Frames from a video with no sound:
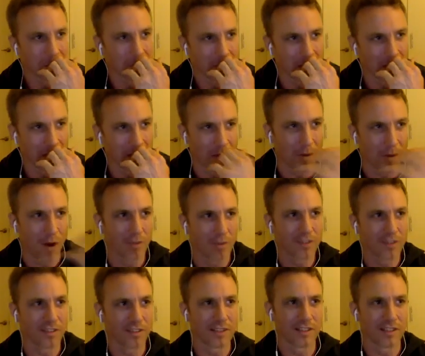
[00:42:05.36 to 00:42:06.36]

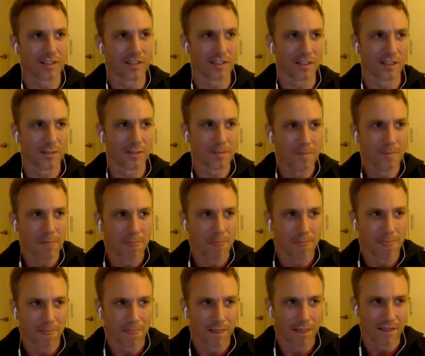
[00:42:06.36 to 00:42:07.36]
obviously there's a
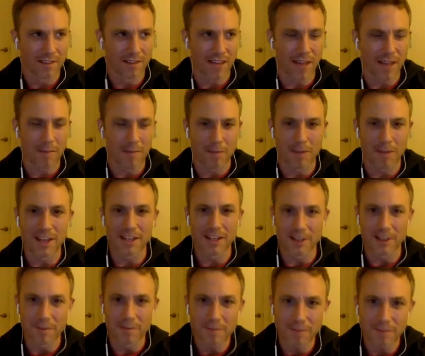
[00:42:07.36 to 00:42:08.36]
happy
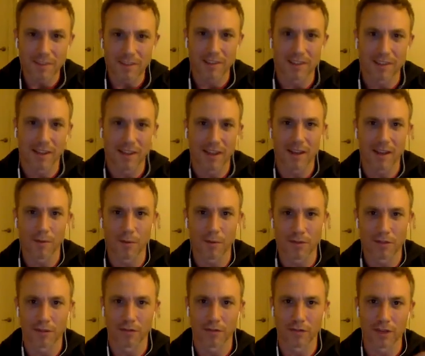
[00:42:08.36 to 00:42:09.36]
medium with
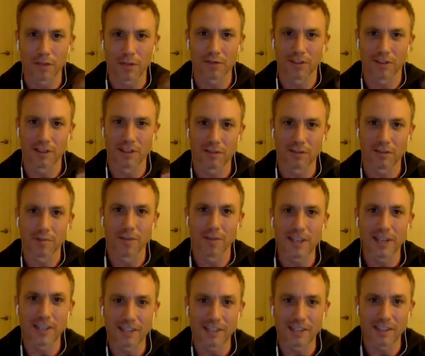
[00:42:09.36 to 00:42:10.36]
the frequency of
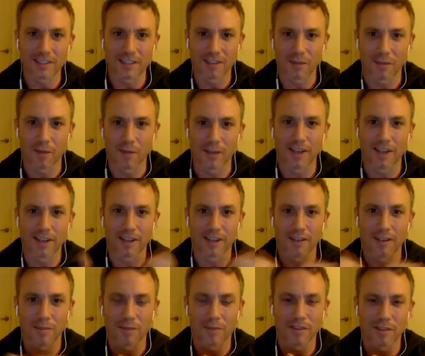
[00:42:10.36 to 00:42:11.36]
competing somewhere, and
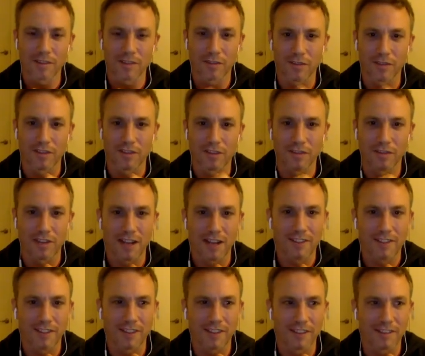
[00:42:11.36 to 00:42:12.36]
it'll be different for different
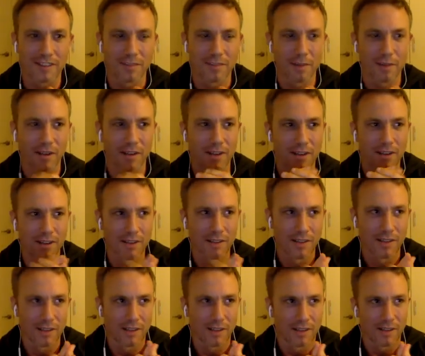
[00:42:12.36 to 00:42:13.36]
athletes, but
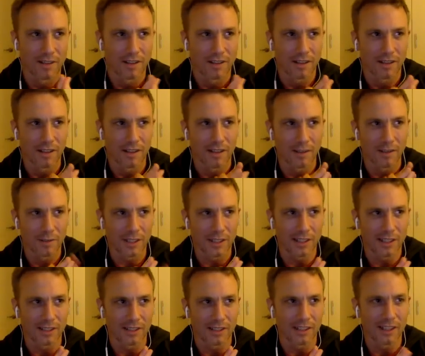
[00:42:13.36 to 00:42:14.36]

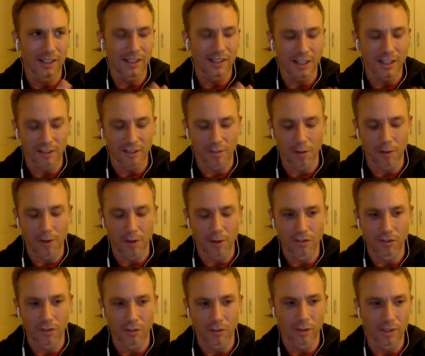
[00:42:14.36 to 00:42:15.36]
getting that exposure
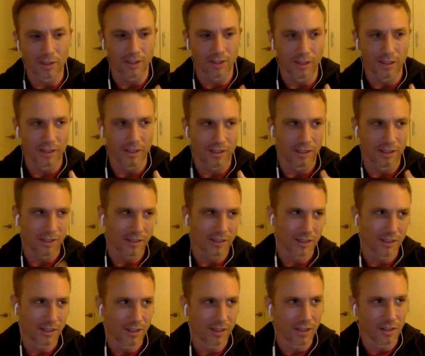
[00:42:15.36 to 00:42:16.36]
to it, in
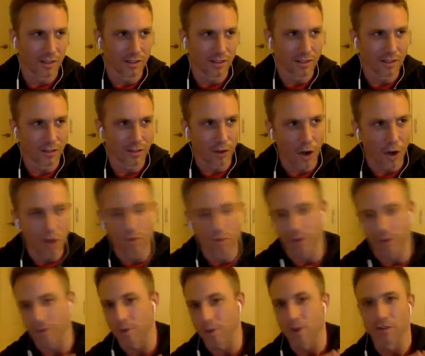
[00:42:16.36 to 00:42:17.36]
not
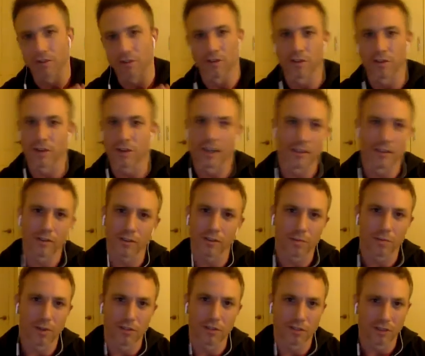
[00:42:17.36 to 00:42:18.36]
overexposure and not
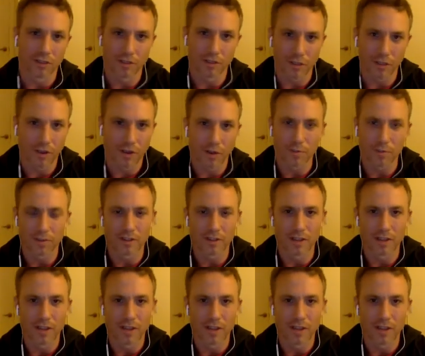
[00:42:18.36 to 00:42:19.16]
underexposure to the comps